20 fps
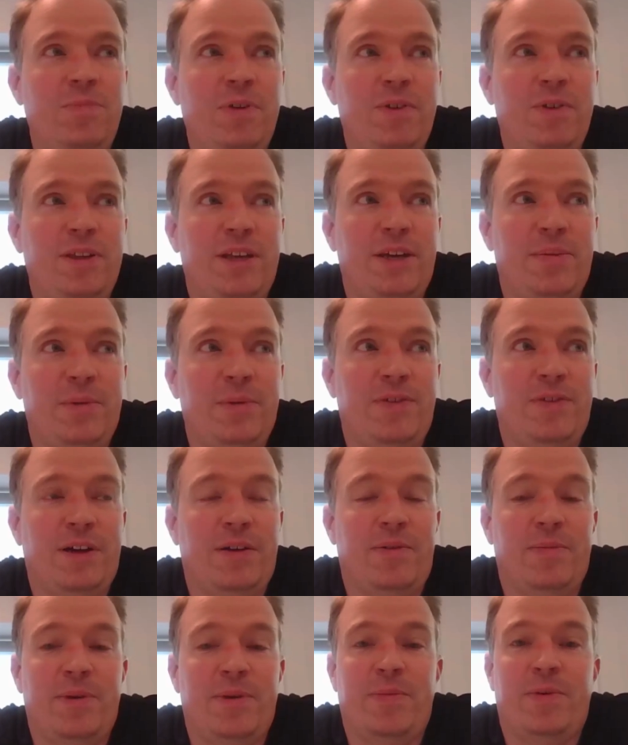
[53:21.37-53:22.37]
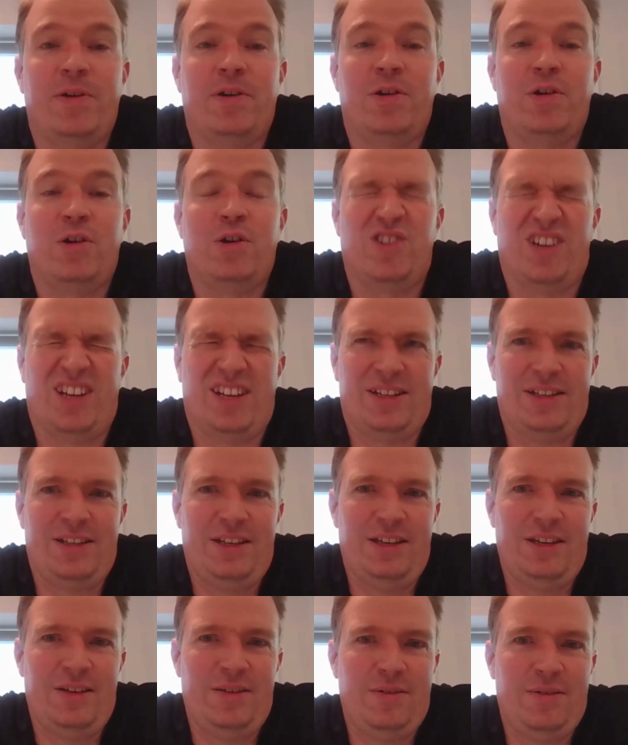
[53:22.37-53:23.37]
pivot table, if I remember
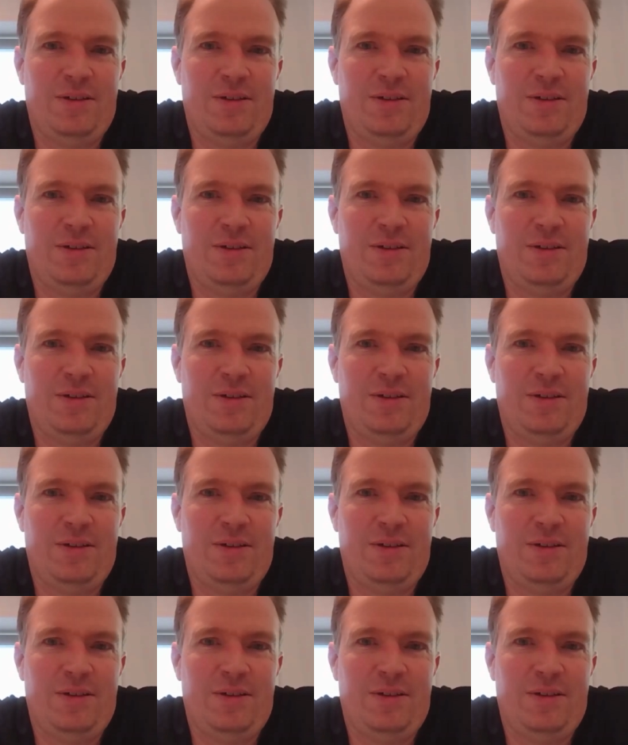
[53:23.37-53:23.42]
correctly,